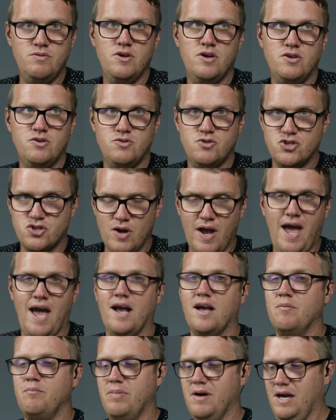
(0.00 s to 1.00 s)
the
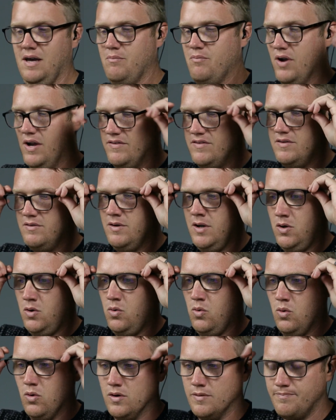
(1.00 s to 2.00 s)
track by pressing
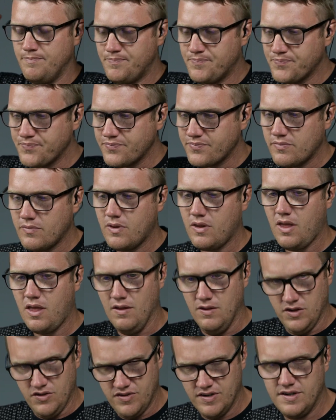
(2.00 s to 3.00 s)
record,
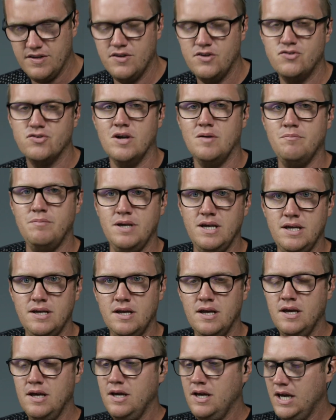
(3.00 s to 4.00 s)
listening to the drum
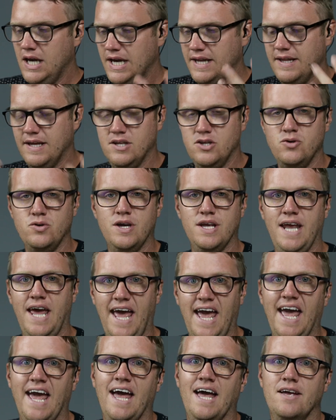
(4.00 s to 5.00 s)
beat, and then you can
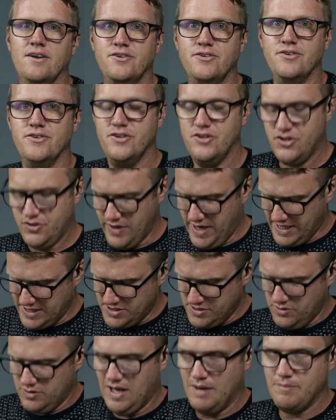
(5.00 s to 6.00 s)
add to the track. So